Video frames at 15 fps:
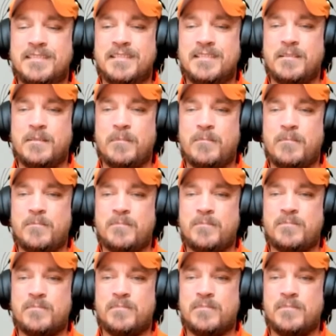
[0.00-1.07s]

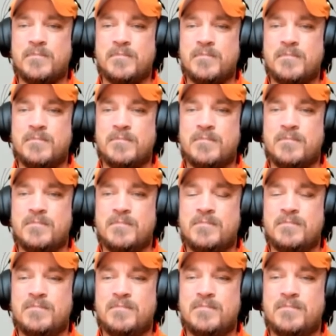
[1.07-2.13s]

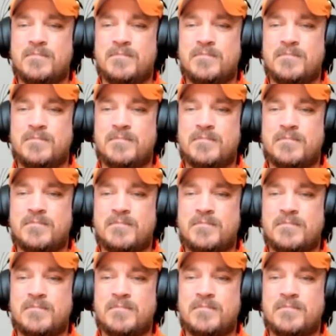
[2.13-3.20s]

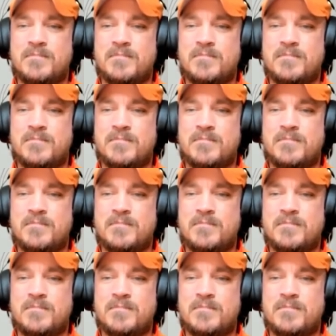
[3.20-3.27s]
(silent)